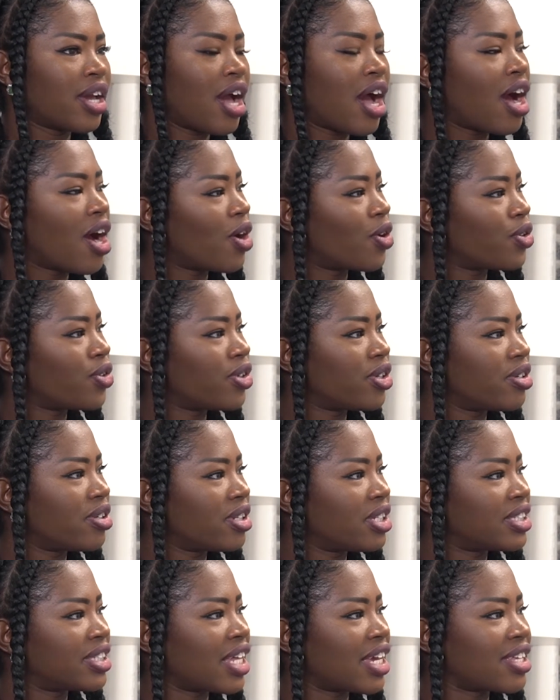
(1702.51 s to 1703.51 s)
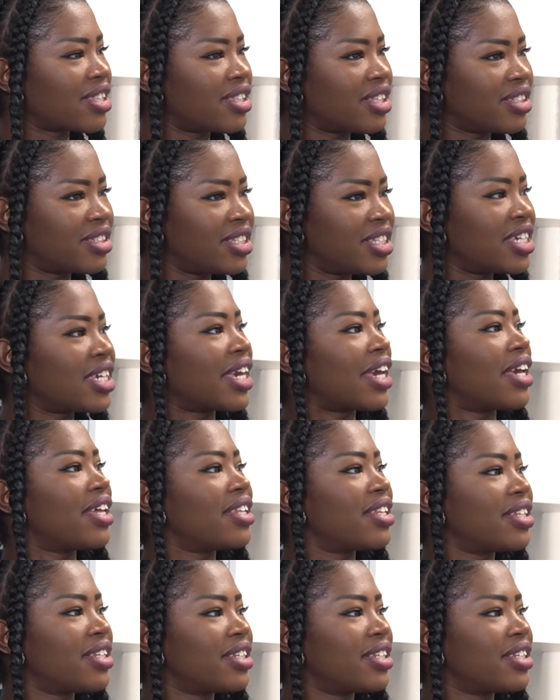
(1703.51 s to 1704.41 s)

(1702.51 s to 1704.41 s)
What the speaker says: out. It's like the ticket.